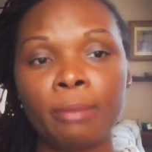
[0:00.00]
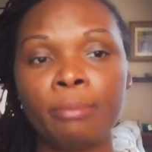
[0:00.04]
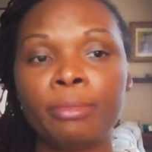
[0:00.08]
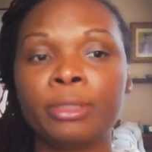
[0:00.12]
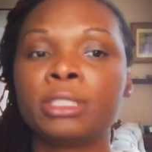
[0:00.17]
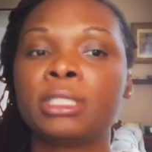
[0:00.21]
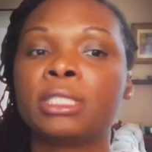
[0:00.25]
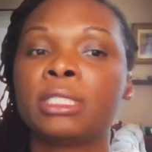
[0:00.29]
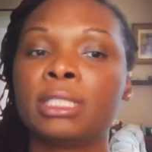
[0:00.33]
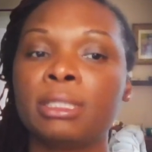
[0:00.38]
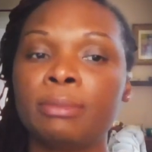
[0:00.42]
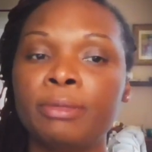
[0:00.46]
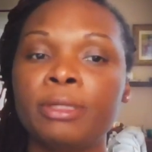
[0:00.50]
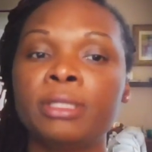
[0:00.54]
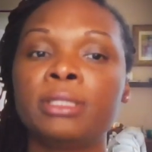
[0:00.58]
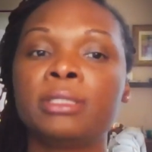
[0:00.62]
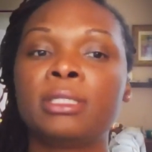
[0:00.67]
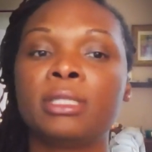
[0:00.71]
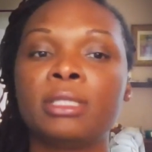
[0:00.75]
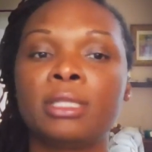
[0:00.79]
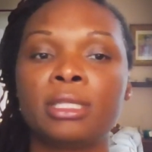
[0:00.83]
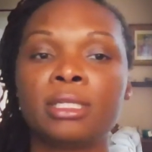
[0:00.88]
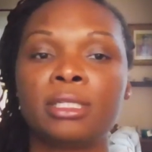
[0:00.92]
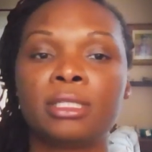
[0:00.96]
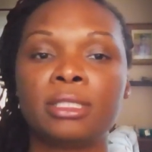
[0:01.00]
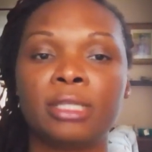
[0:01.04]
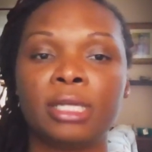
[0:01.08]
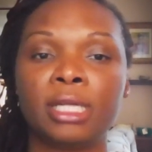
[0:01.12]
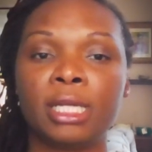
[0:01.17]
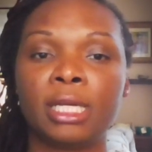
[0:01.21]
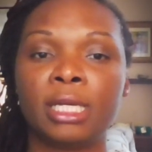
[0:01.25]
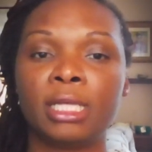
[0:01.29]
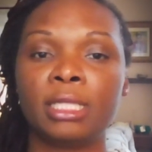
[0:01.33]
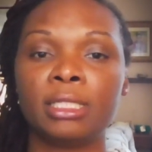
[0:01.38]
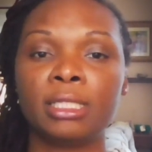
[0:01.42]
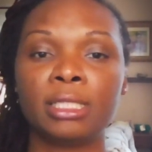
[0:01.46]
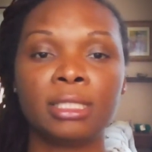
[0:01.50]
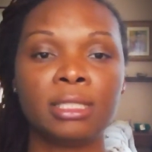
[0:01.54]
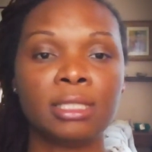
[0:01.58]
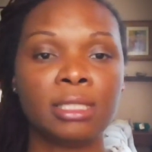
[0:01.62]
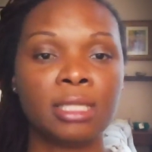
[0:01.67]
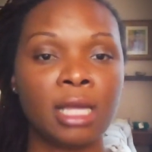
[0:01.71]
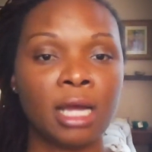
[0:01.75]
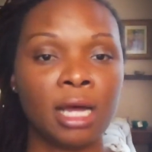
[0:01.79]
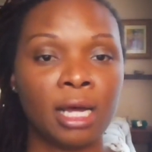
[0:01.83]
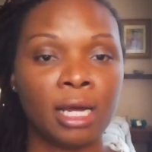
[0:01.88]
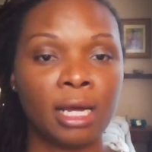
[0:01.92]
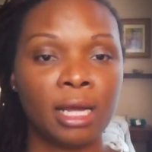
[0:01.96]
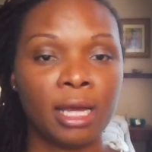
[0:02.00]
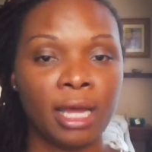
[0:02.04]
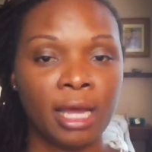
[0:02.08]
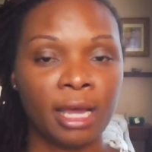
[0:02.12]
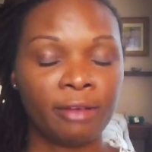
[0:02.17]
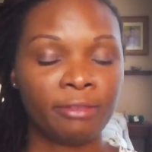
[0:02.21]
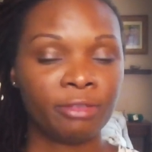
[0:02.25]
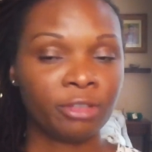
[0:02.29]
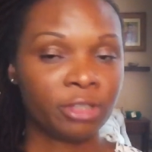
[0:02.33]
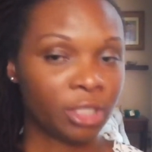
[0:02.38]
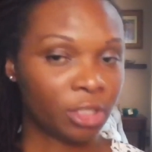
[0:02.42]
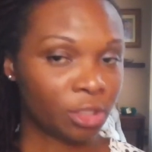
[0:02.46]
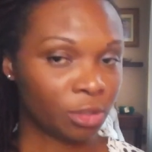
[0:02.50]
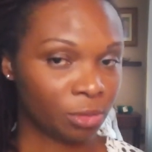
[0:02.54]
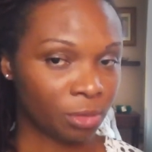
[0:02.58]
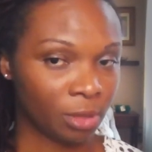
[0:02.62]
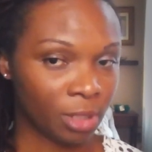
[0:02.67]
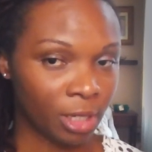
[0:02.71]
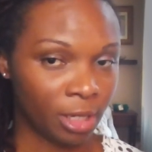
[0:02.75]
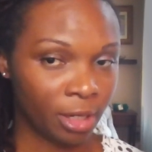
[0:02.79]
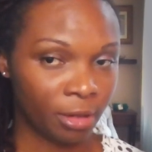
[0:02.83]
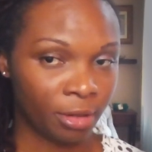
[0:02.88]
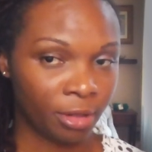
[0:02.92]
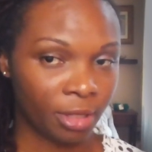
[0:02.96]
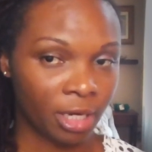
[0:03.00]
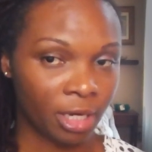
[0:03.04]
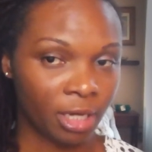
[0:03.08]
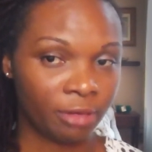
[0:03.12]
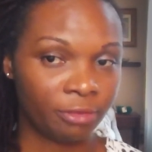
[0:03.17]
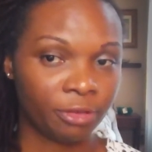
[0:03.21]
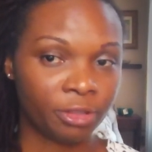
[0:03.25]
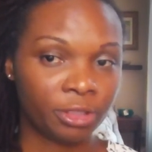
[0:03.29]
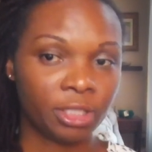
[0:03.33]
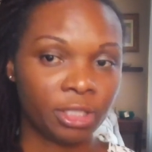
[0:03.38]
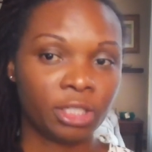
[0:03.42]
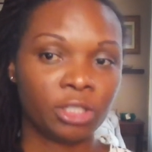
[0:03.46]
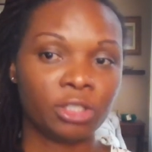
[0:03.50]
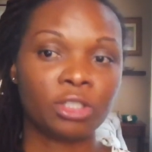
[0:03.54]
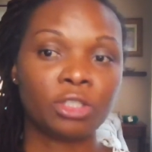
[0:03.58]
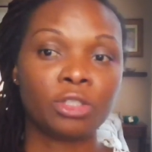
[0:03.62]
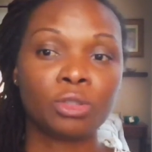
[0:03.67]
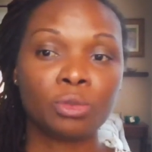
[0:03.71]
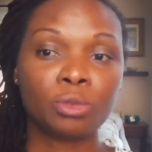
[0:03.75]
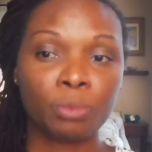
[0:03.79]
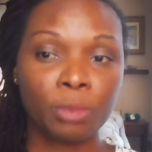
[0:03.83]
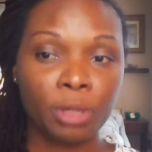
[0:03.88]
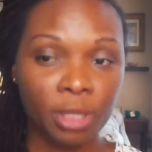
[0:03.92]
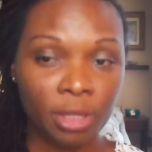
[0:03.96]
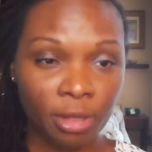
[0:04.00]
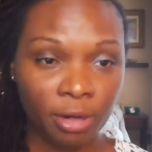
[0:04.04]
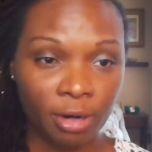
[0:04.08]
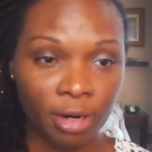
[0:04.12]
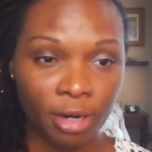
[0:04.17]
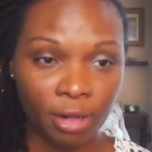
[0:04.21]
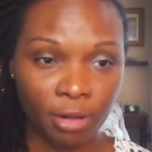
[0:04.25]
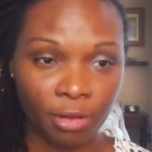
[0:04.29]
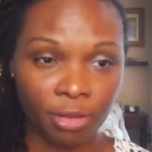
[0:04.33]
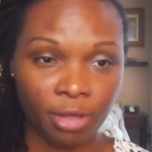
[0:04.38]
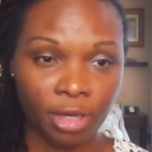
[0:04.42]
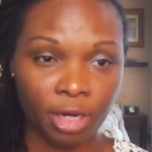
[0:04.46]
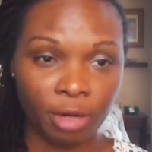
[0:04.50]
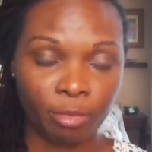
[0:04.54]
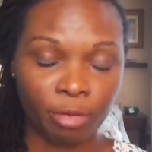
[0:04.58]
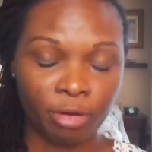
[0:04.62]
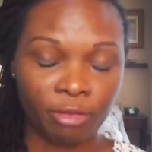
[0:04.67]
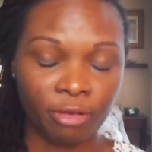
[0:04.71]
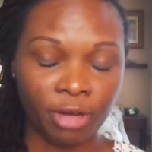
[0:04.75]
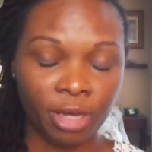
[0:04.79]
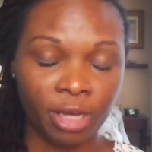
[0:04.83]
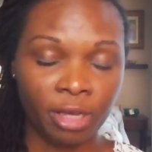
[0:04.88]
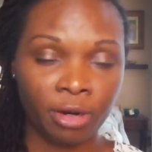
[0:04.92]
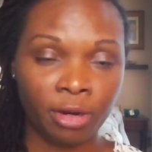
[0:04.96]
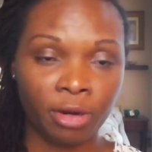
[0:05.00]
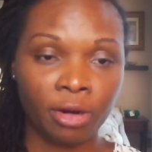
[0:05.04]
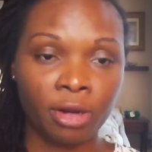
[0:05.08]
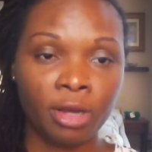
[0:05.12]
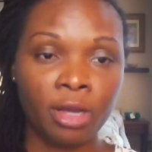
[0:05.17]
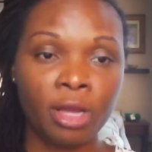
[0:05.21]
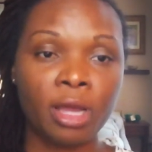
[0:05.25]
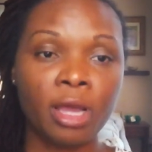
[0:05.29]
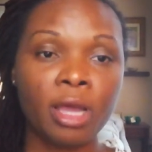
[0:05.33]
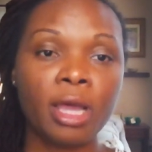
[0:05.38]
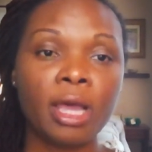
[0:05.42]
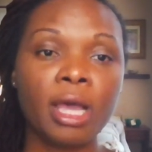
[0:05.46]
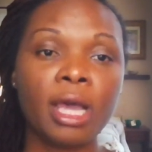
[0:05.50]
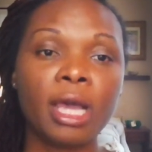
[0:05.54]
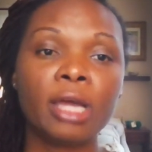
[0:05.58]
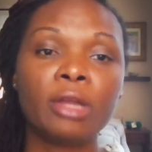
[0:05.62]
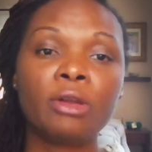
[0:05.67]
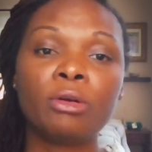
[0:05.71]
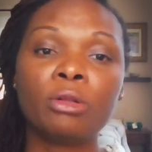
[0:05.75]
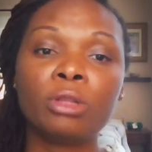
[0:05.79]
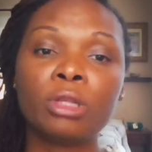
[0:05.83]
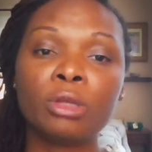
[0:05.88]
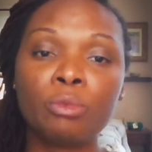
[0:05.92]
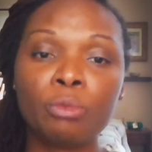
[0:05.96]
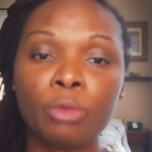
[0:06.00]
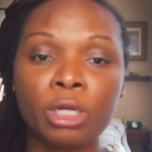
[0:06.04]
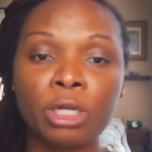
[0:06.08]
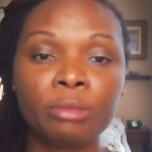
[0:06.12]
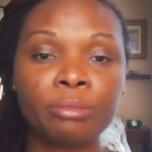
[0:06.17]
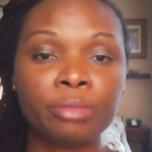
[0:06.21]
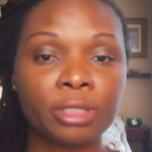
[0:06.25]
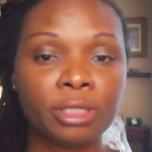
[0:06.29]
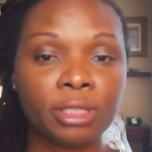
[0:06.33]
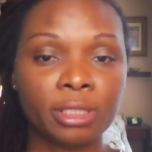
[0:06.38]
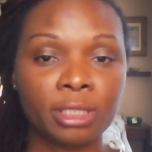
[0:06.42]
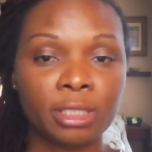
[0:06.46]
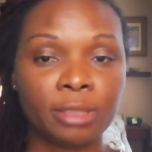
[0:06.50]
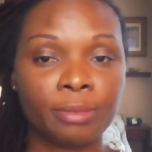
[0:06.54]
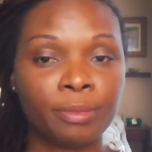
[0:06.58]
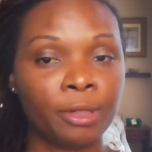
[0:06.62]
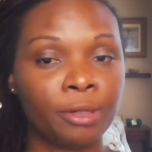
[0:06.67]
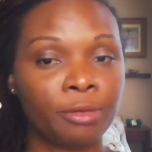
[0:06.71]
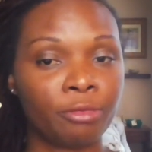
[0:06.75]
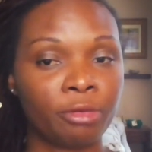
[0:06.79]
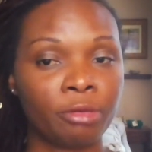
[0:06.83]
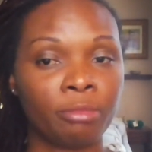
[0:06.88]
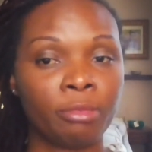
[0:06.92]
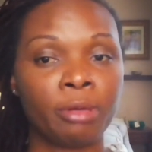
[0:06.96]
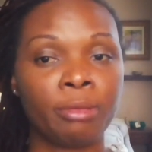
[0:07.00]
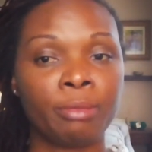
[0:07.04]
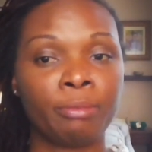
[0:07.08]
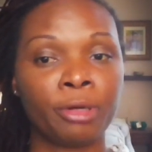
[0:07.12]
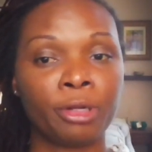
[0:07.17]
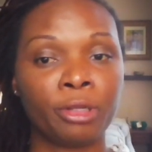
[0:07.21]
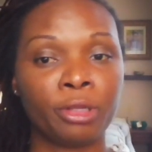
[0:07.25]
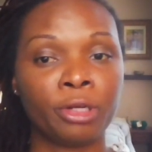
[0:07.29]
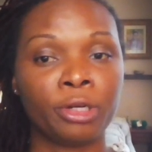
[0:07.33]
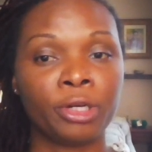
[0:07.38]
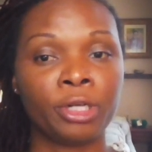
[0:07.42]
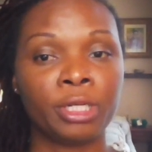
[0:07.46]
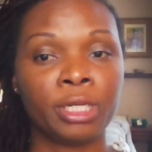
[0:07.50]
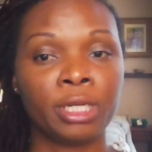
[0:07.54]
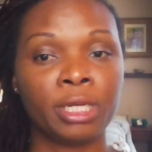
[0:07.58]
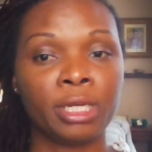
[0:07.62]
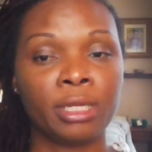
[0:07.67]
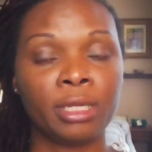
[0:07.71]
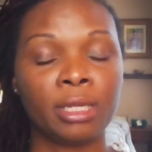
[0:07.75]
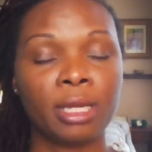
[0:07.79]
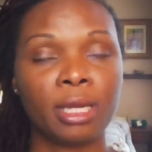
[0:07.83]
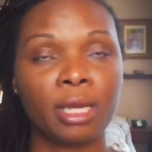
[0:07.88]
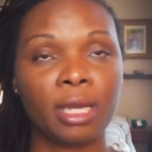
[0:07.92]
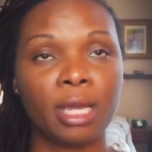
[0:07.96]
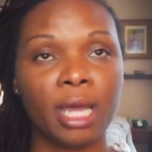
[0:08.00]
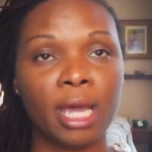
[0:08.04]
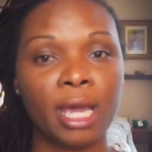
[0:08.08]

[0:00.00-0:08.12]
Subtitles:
Participants in the study did not have sexual health conversations with their healthcare provider, and only one participant remember learning